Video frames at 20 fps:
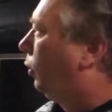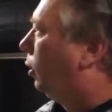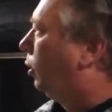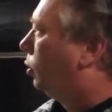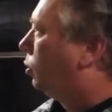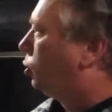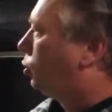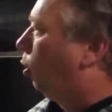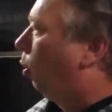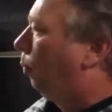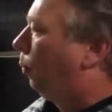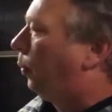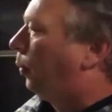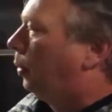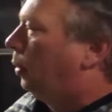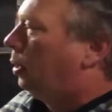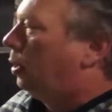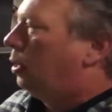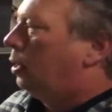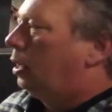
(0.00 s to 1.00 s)
shop,
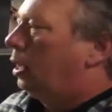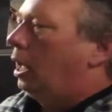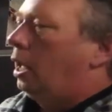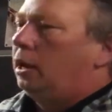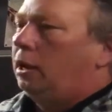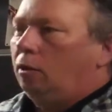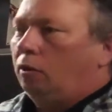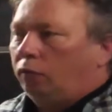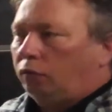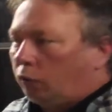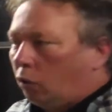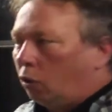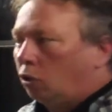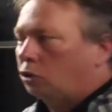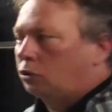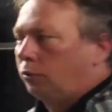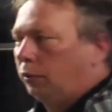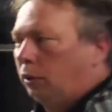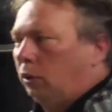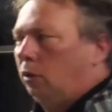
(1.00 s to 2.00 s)
and of
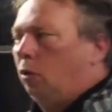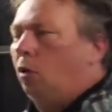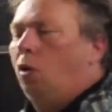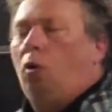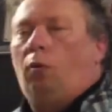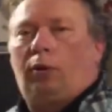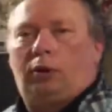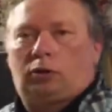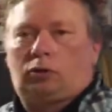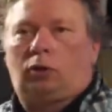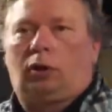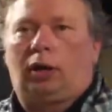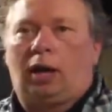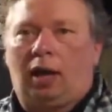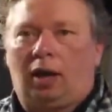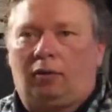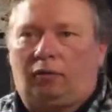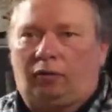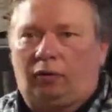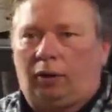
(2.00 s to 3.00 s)
course we're always going to
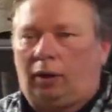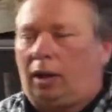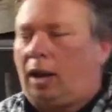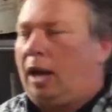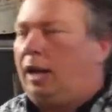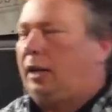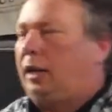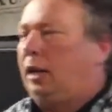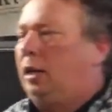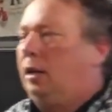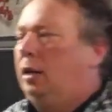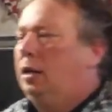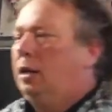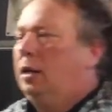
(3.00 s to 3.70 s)
have like a